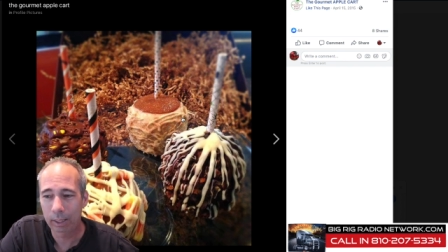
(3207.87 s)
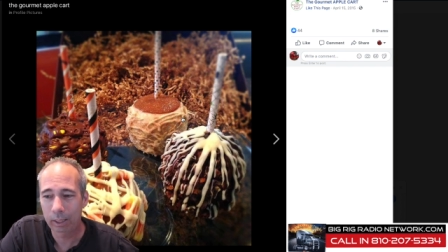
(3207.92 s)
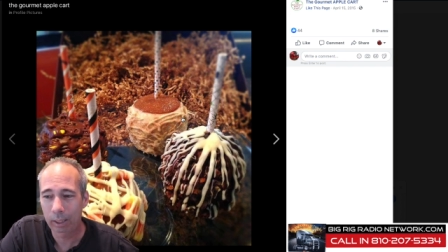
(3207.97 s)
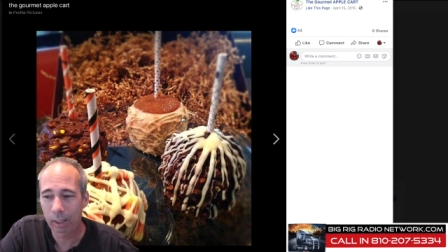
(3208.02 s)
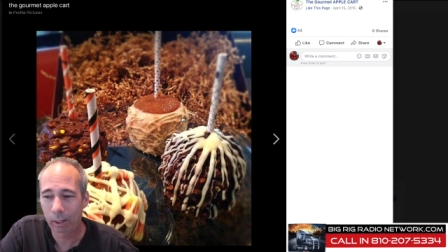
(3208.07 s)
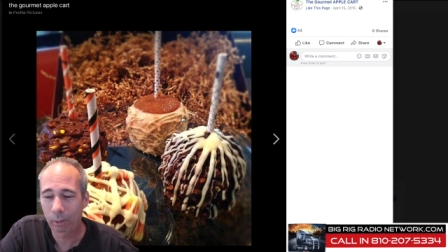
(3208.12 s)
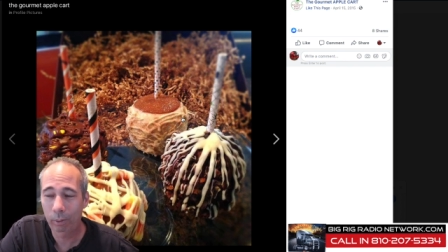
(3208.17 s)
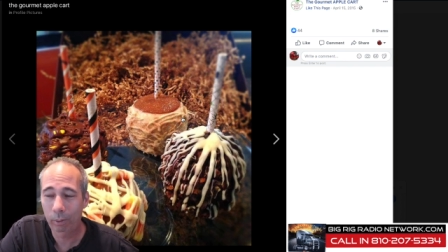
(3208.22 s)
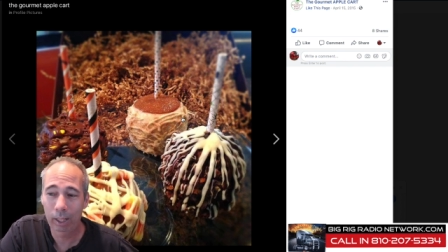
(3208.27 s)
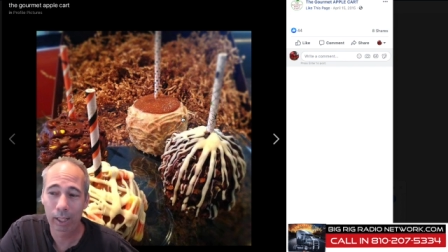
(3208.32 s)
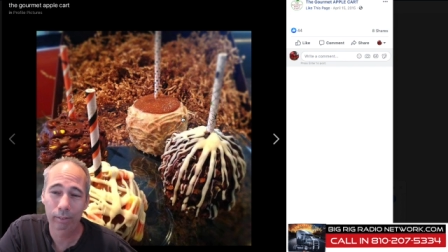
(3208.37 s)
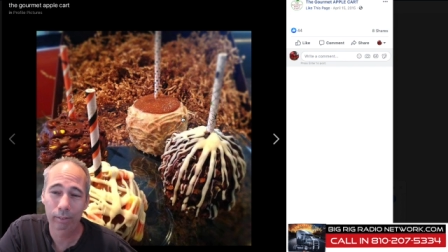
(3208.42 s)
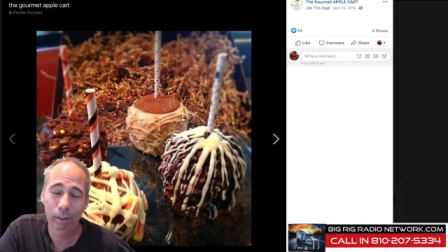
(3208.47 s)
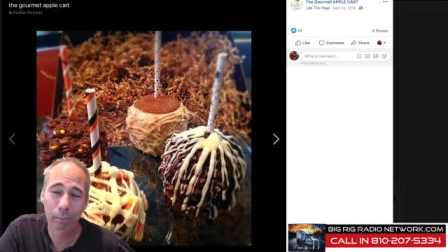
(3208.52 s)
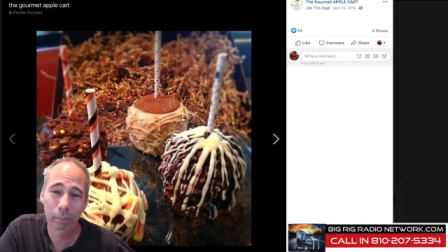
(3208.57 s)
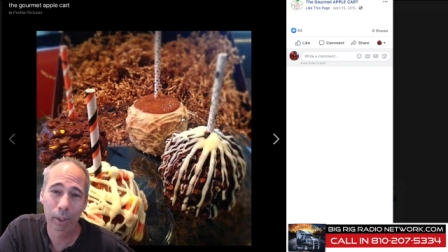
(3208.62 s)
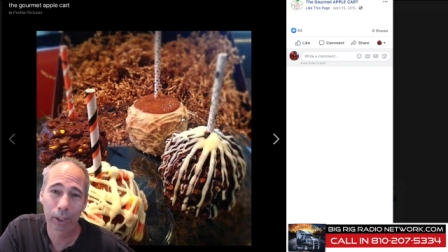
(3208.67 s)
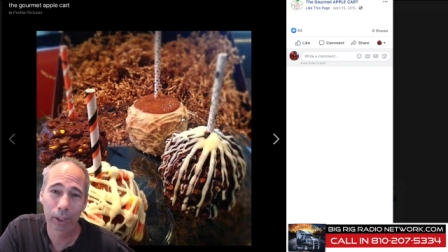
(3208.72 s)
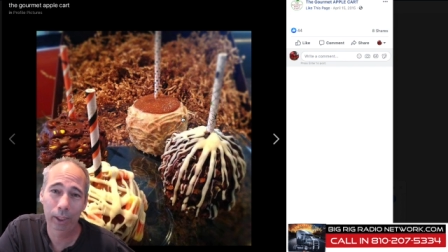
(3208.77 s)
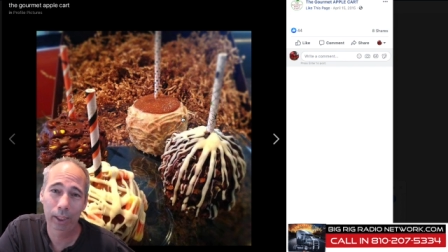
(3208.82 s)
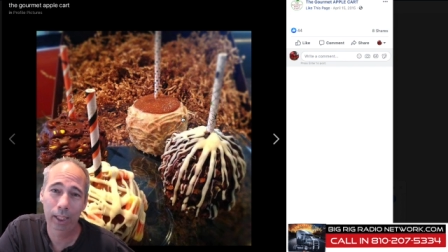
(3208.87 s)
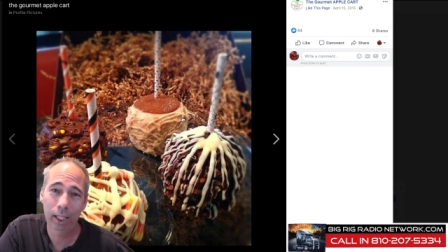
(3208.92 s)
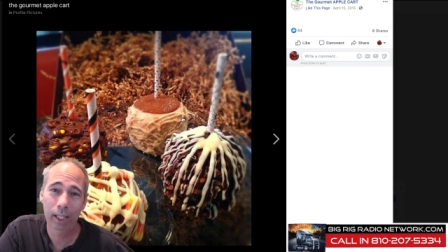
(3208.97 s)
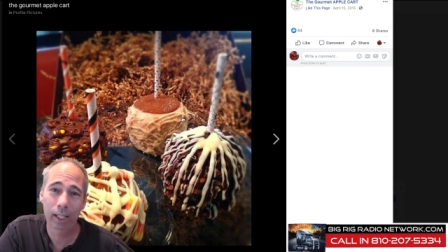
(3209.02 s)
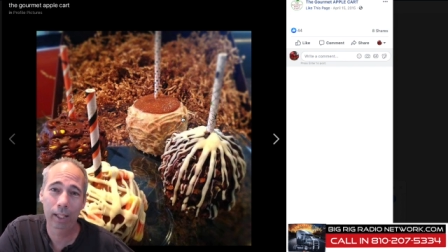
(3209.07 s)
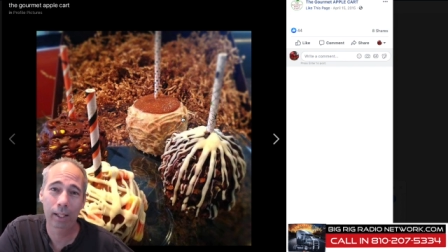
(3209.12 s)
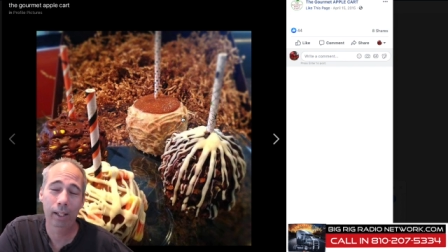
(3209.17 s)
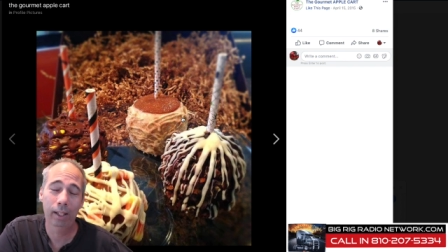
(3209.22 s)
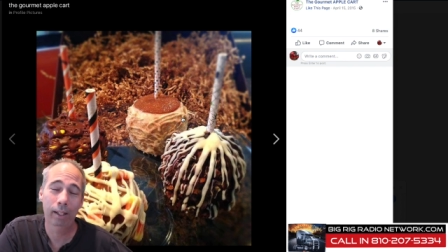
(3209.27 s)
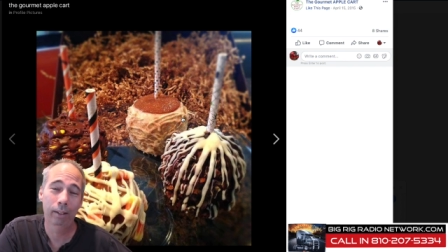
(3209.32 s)
you know we live in
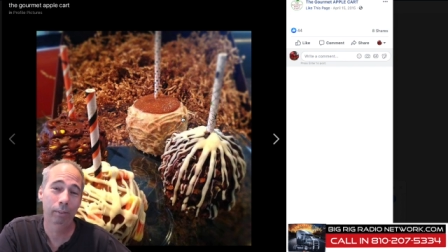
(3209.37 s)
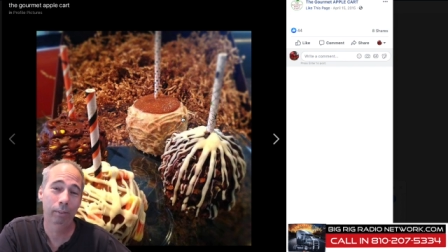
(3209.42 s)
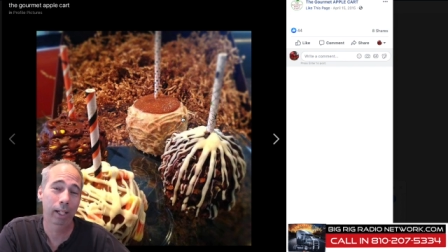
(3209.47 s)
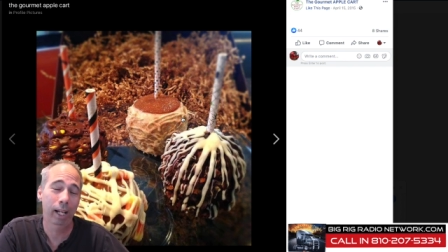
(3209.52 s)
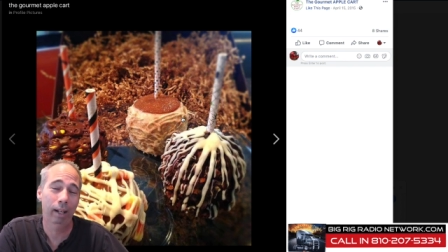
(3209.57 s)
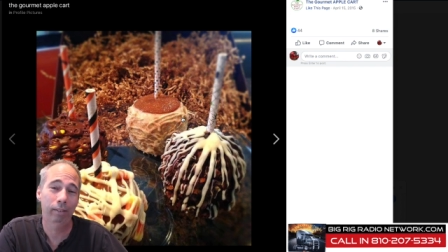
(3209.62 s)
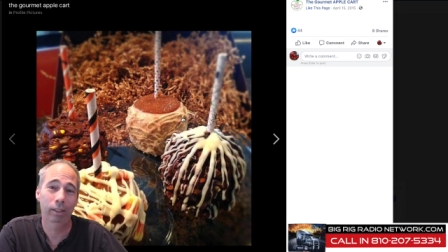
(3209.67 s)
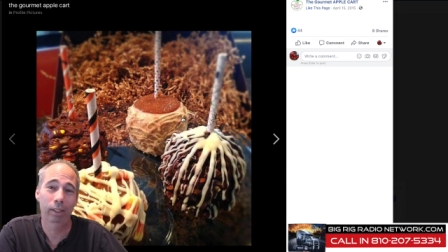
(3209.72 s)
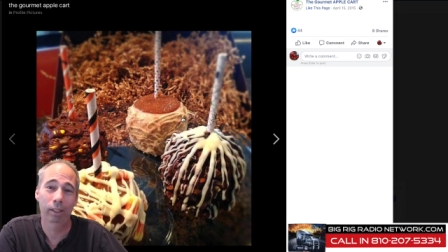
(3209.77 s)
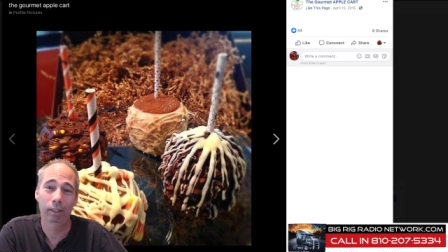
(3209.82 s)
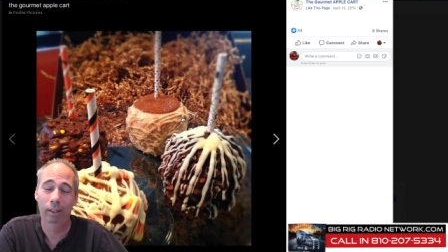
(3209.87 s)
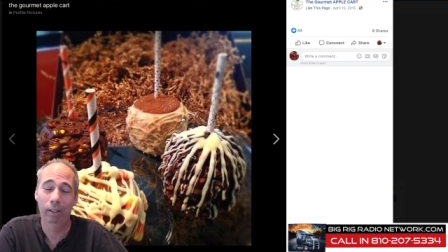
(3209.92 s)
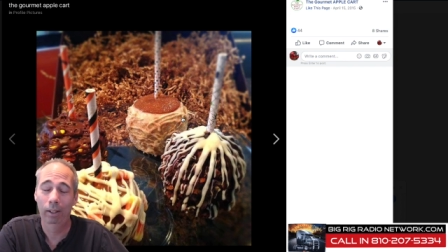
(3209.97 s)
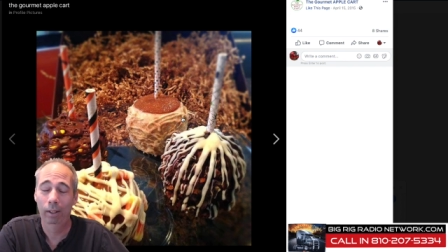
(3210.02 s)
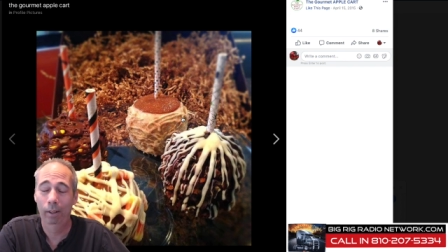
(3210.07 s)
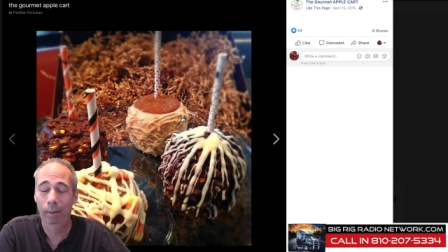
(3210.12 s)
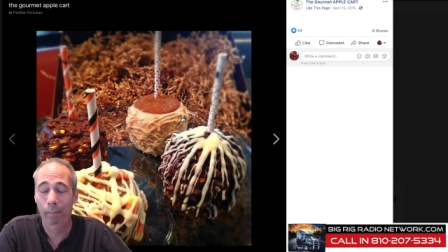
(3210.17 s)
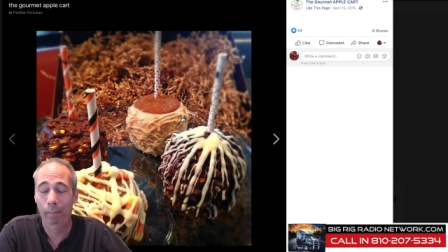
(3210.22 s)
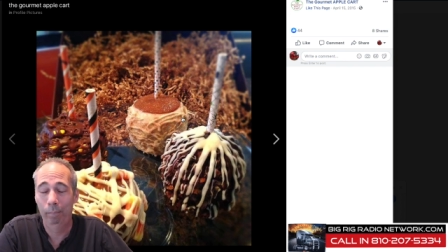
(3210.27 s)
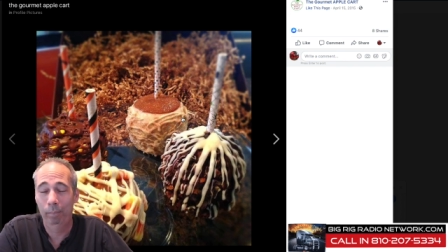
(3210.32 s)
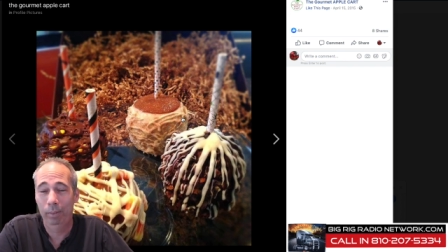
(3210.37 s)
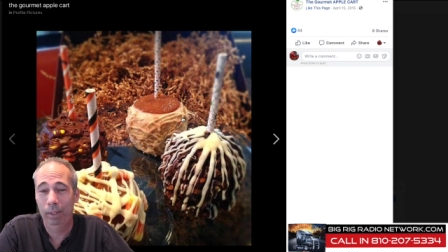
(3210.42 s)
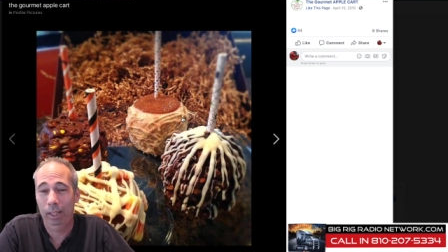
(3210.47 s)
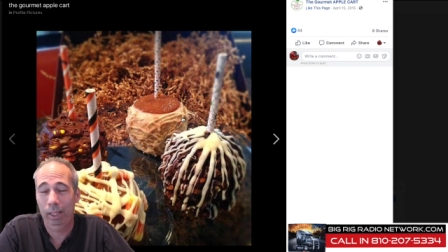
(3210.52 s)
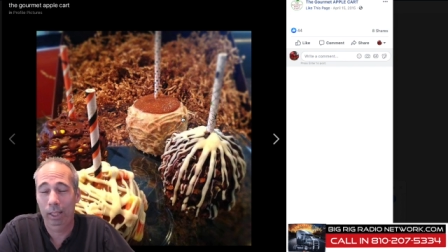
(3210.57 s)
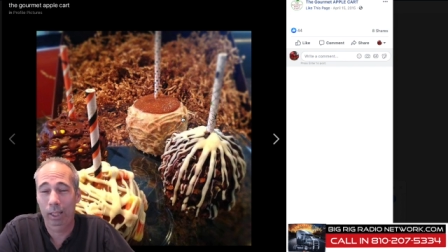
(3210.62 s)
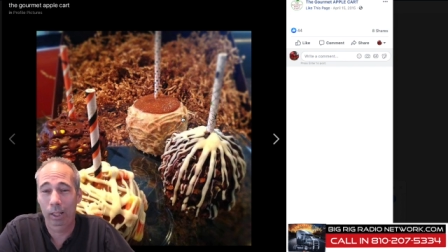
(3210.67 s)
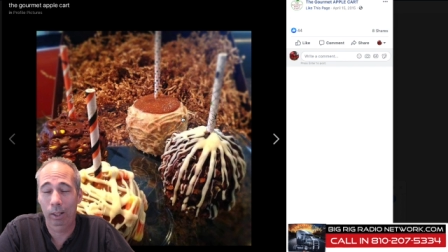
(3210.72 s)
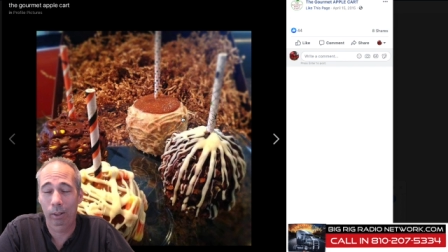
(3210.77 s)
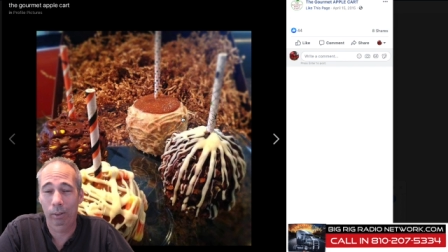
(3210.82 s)
Michigan and we have to,
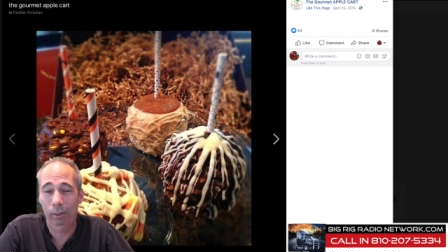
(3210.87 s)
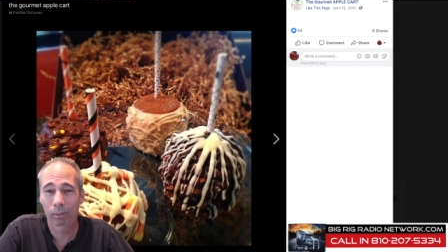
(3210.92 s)
you know,